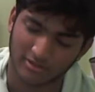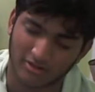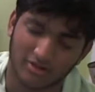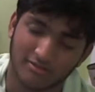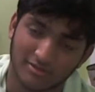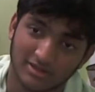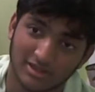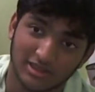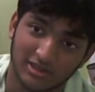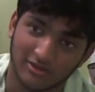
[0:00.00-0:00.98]

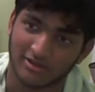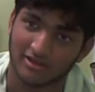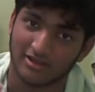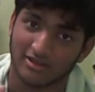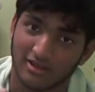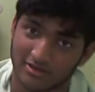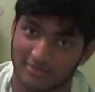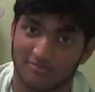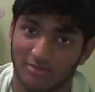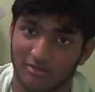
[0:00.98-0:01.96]
armadillo in
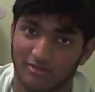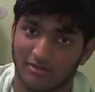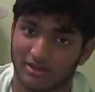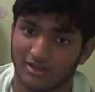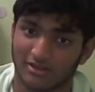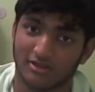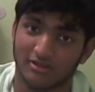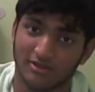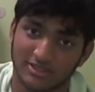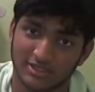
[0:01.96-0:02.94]
airport. We do
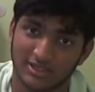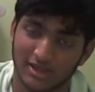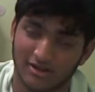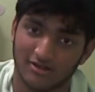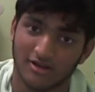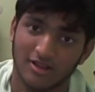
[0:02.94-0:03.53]
it together.